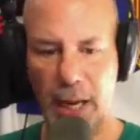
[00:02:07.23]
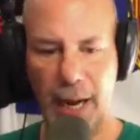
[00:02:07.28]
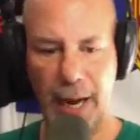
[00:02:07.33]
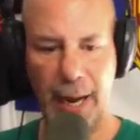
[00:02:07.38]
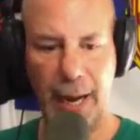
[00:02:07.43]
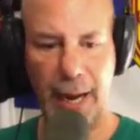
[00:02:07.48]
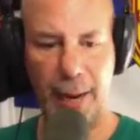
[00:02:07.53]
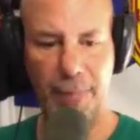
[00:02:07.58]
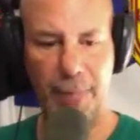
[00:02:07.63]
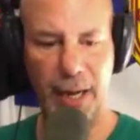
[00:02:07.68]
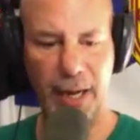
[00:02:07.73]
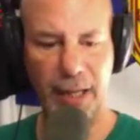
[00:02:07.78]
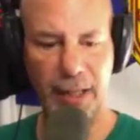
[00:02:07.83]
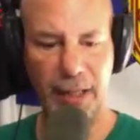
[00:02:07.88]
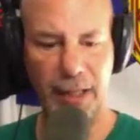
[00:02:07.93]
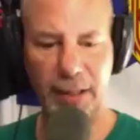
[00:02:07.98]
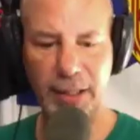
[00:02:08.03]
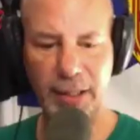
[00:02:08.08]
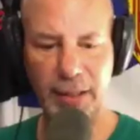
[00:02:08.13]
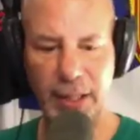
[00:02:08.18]
A
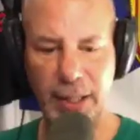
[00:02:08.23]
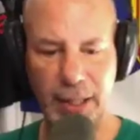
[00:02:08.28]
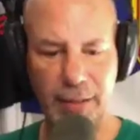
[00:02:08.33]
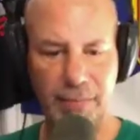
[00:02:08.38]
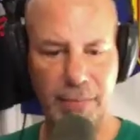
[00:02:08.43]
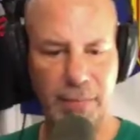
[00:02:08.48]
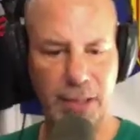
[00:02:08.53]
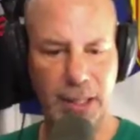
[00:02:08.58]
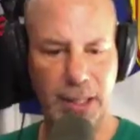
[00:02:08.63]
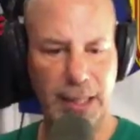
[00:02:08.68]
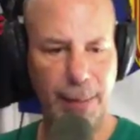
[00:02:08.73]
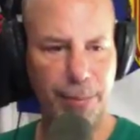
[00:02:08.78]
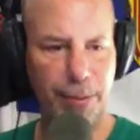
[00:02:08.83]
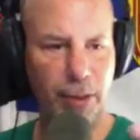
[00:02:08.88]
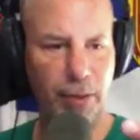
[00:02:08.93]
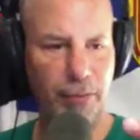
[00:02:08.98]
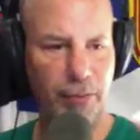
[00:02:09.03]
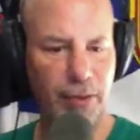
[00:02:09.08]
couple